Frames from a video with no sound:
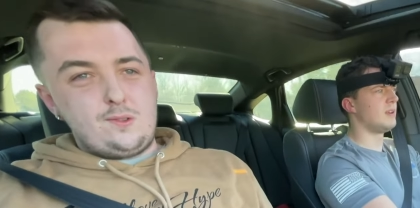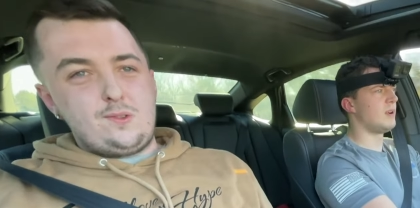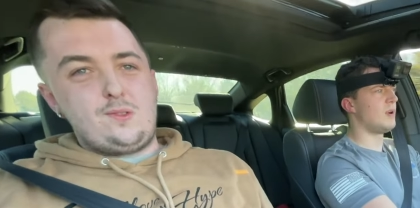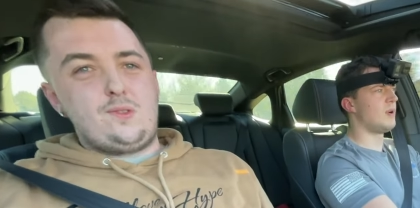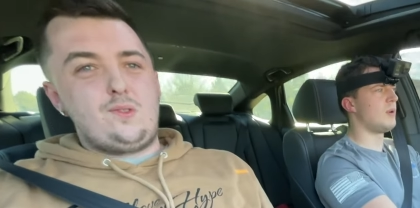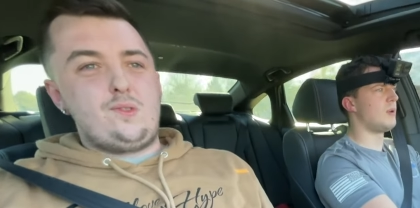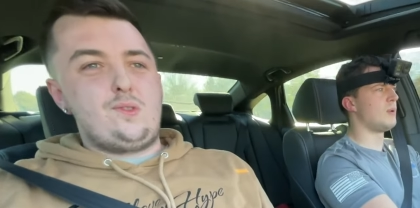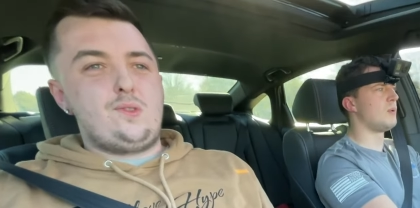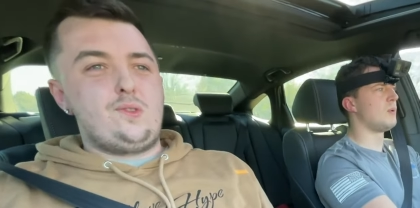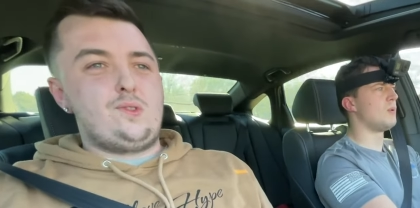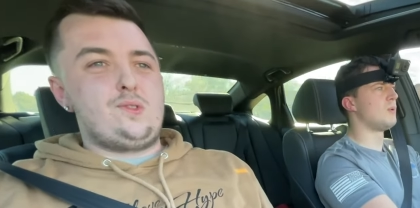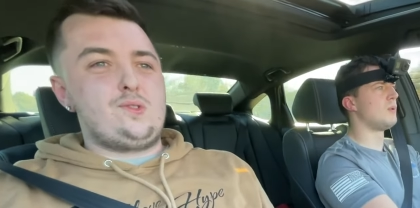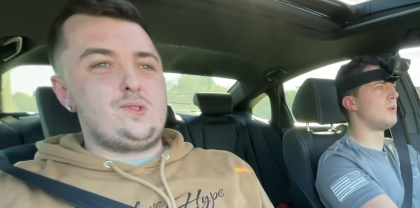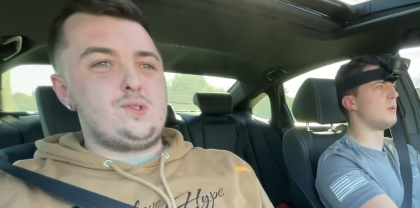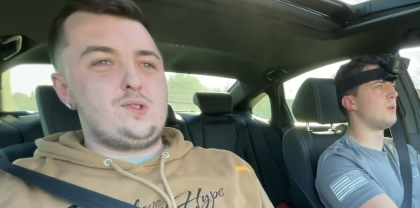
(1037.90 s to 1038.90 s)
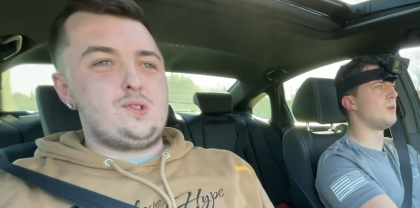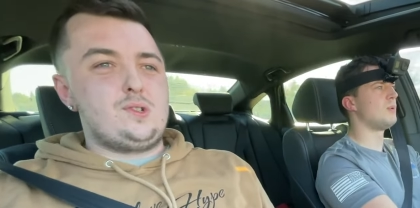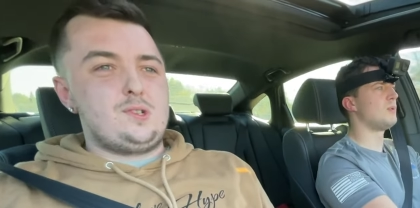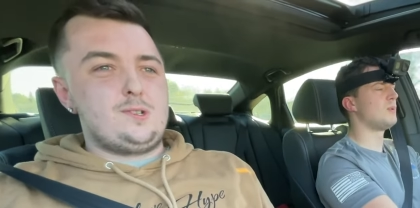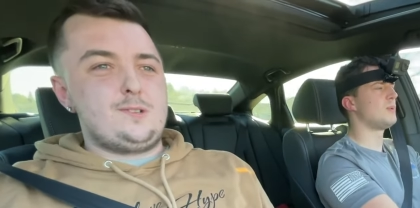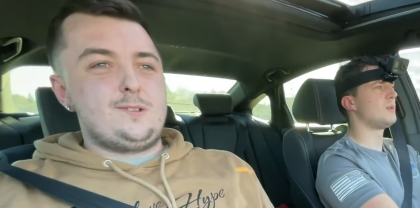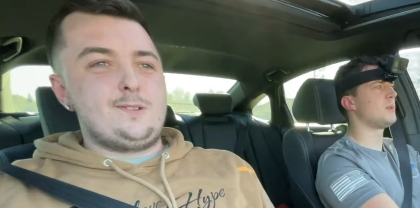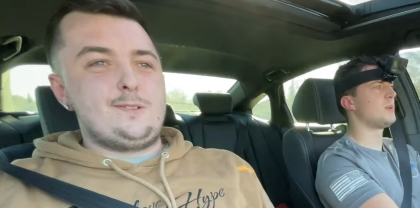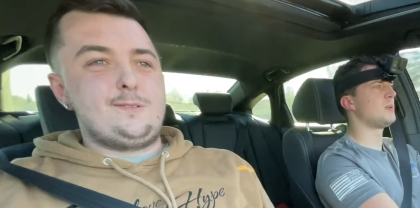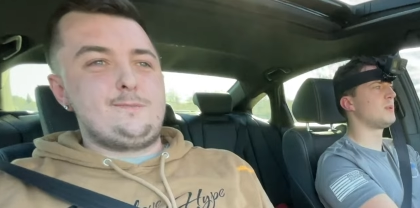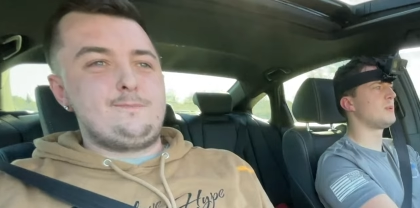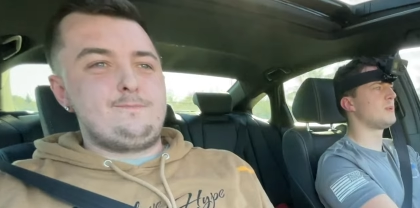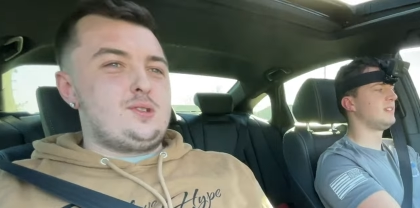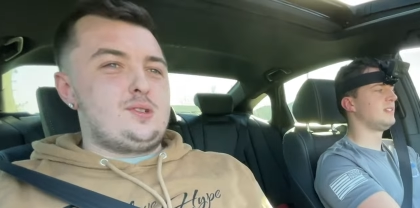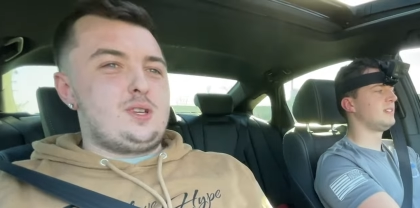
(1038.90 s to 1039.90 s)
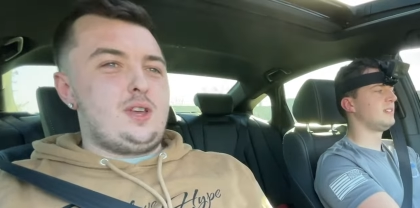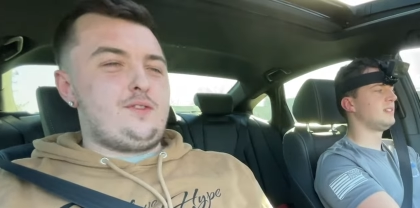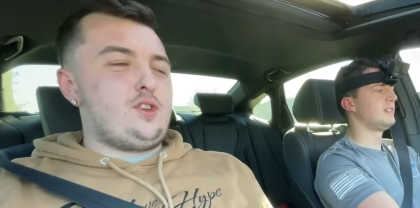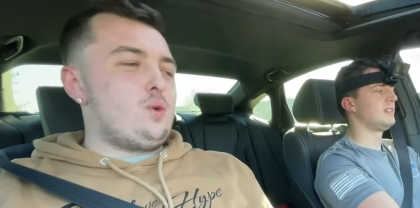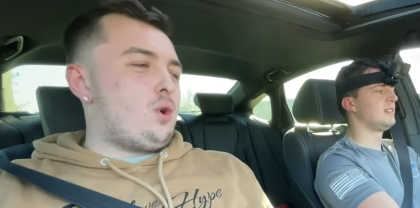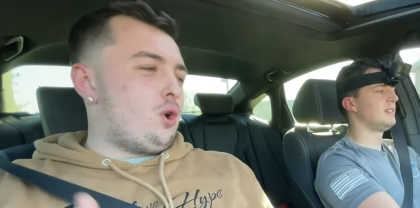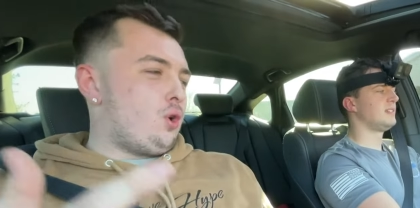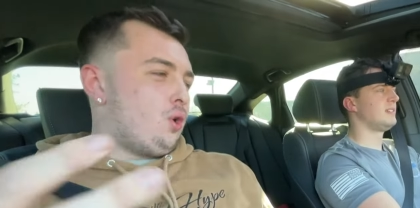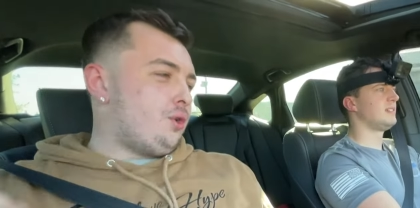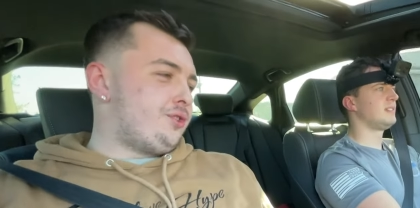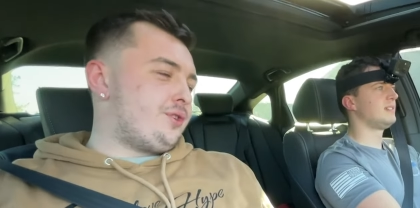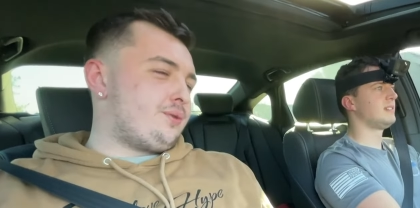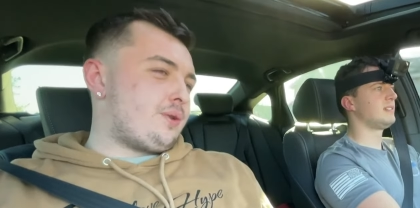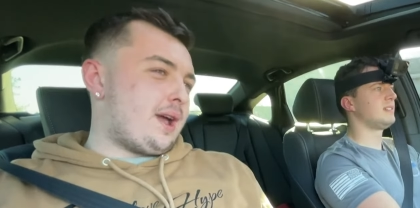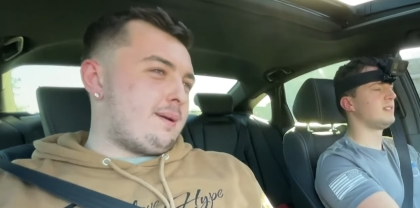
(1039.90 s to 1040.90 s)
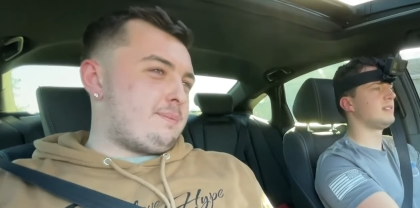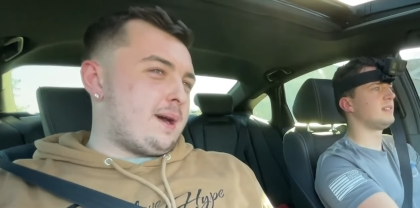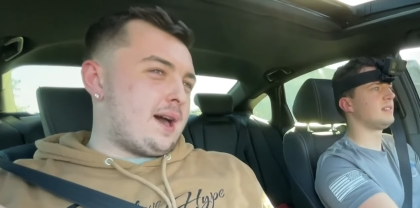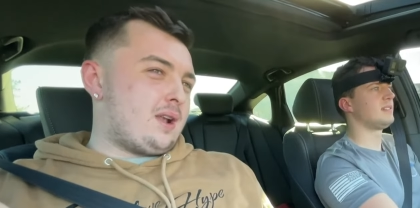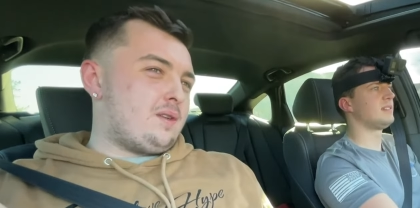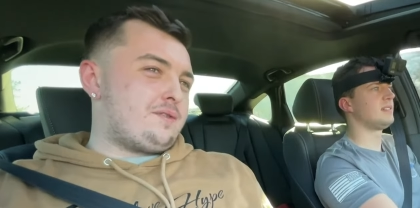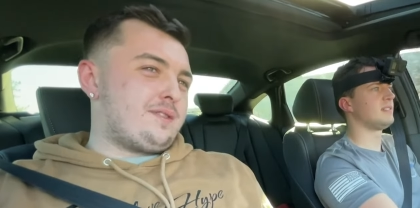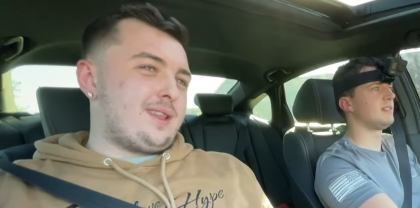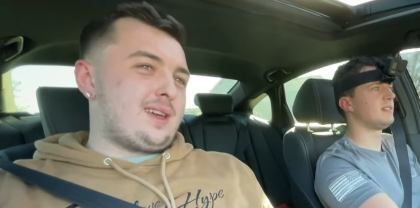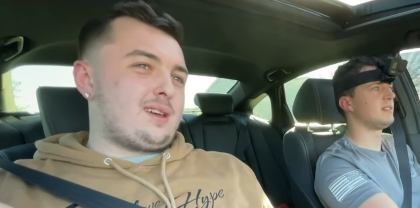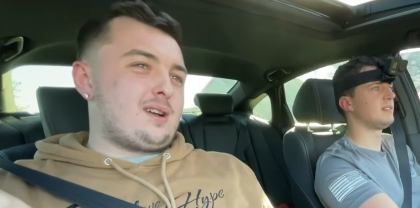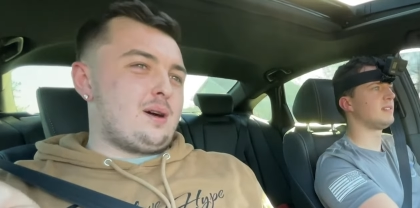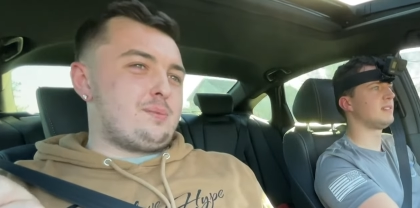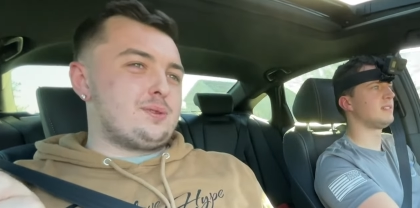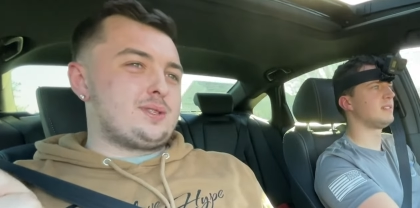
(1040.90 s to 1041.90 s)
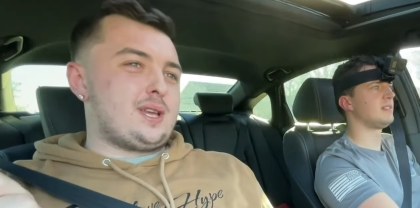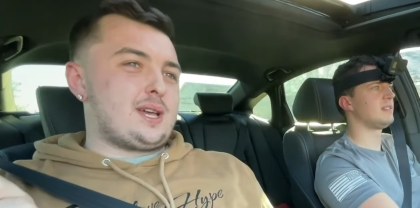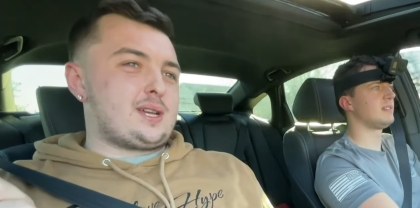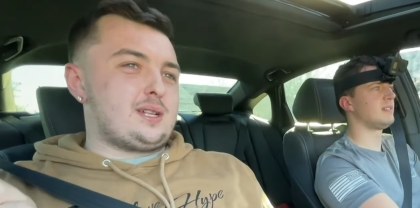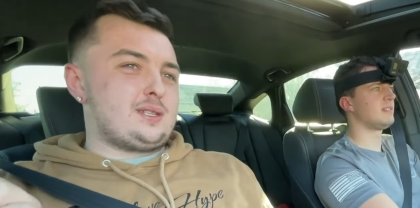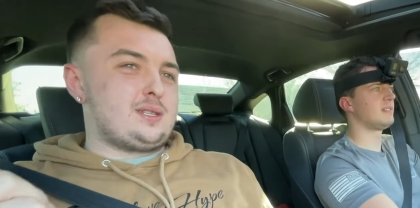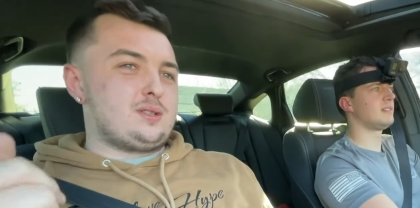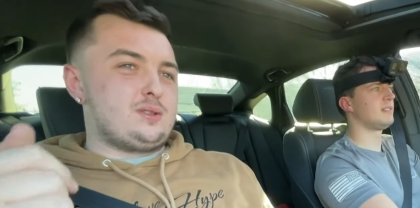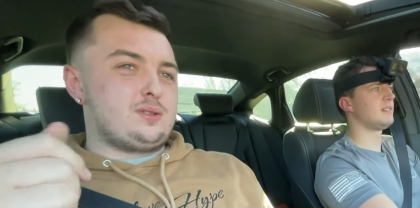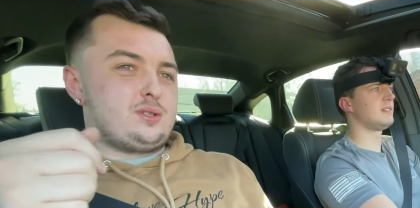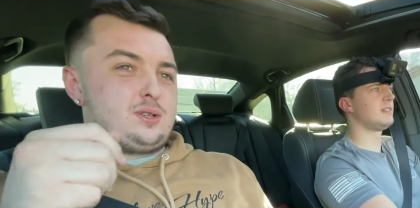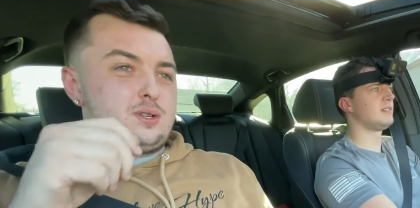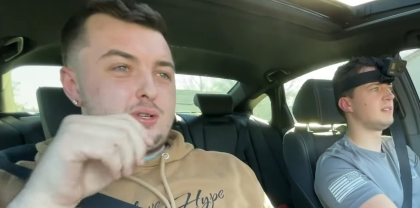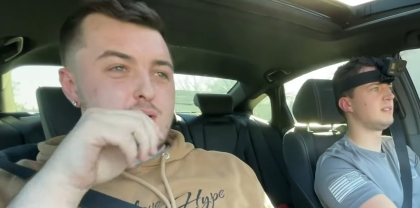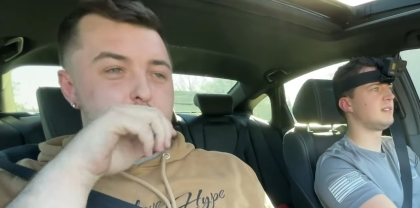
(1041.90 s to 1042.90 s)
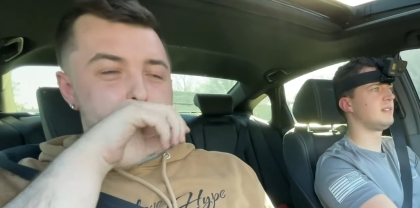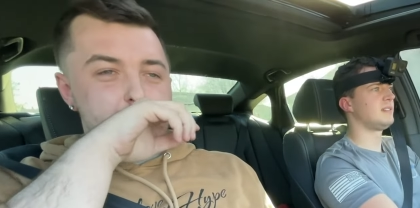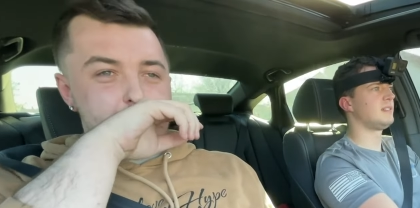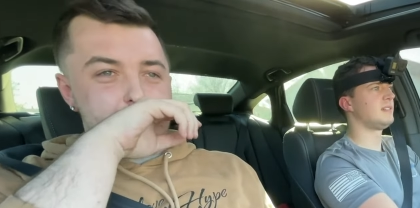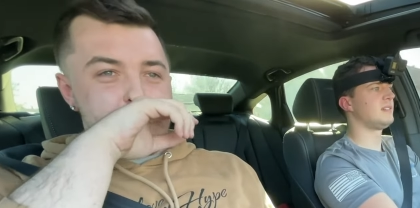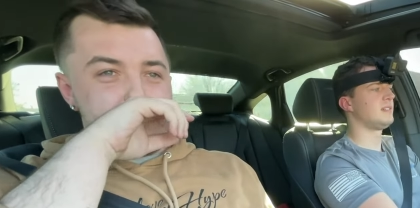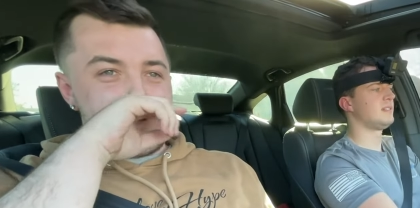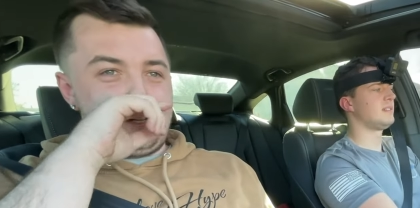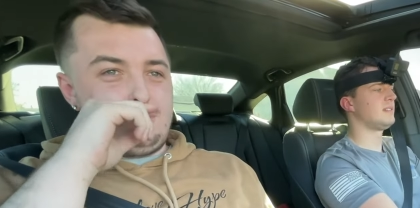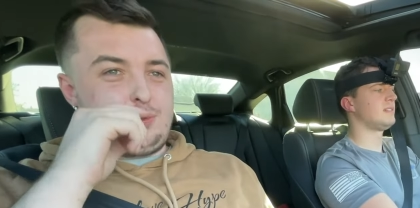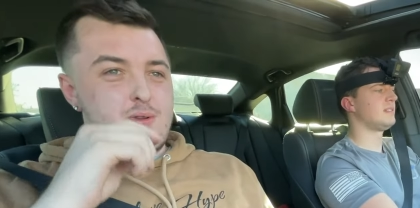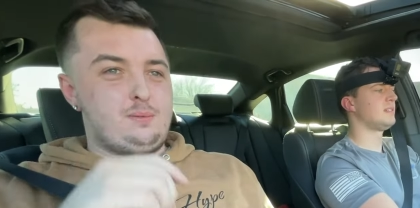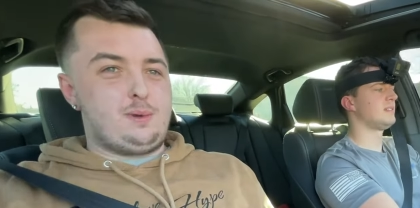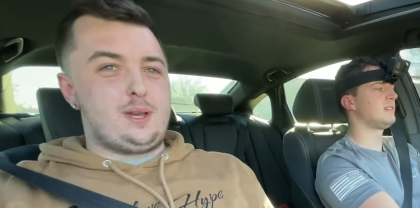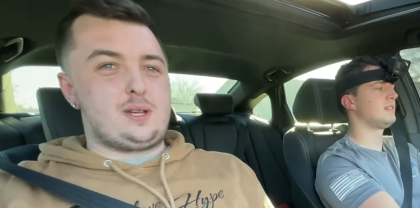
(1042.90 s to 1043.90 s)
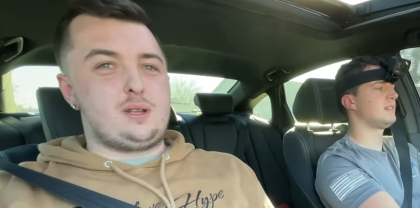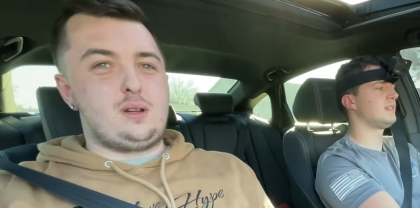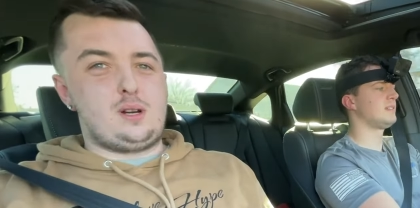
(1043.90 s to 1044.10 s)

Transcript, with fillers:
Speaker 1: Oh. If you hold the right paddle for like a couple seconds, it'll turn it off and put it back in the